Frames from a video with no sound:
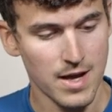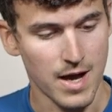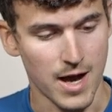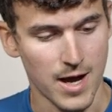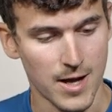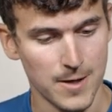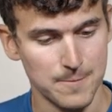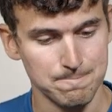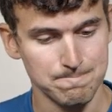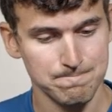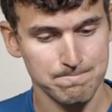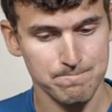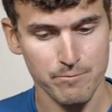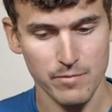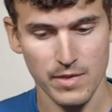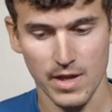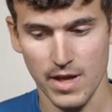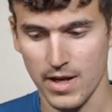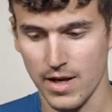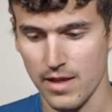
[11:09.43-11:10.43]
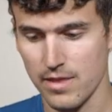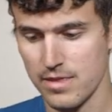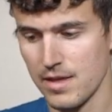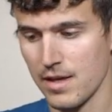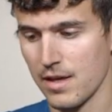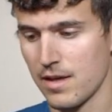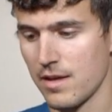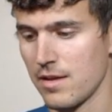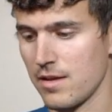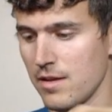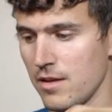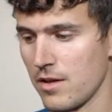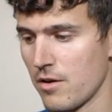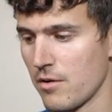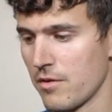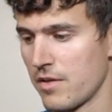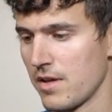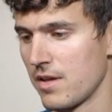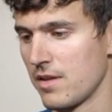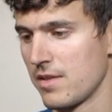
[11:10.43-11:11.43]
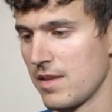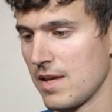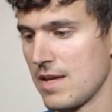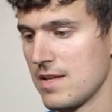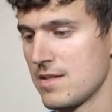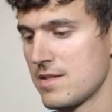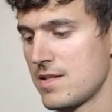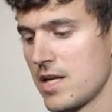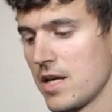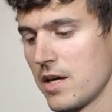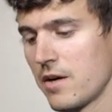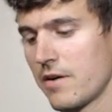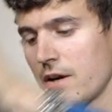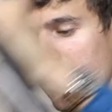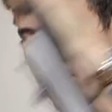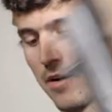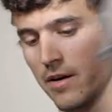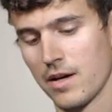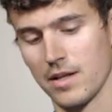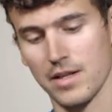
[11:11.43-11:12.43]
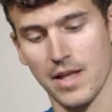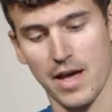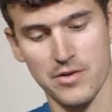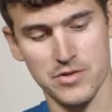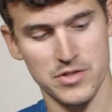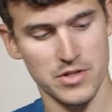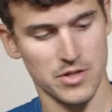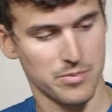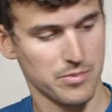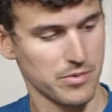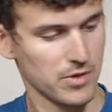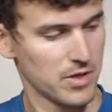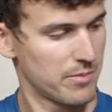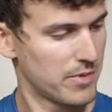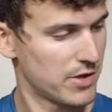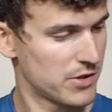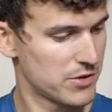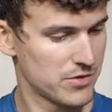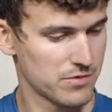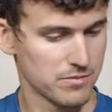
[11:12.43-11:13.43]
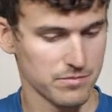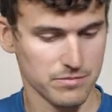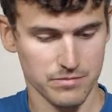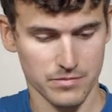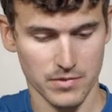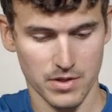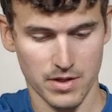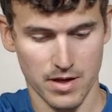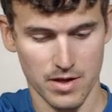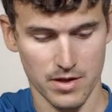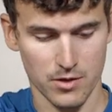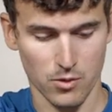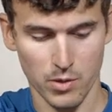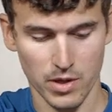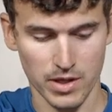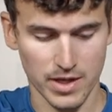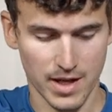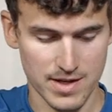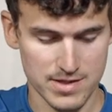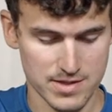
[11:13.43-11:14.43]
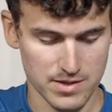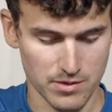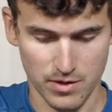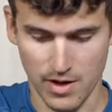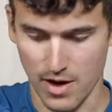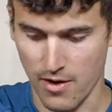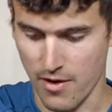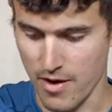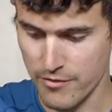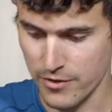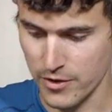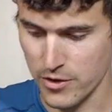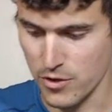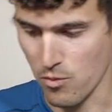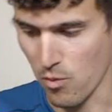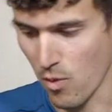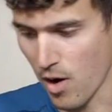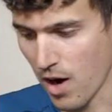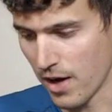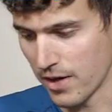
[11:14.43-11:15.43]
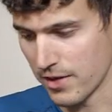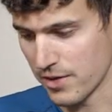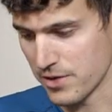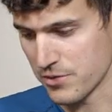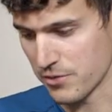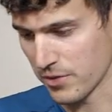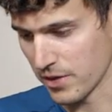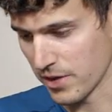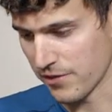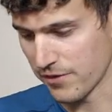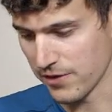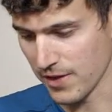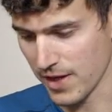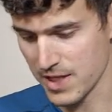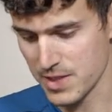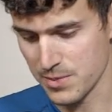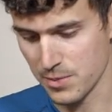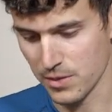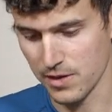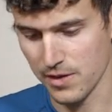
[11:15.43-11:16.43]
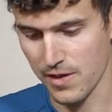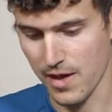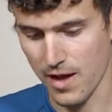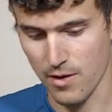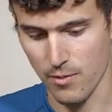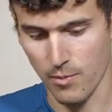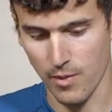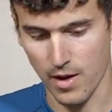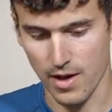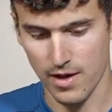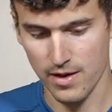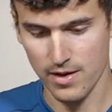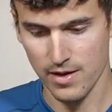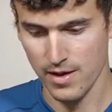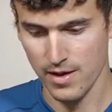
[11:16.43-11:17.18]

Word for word: Um, and I think, you know, the, the interior allows you to pretty much organize it however you want. It's really flexible in that way.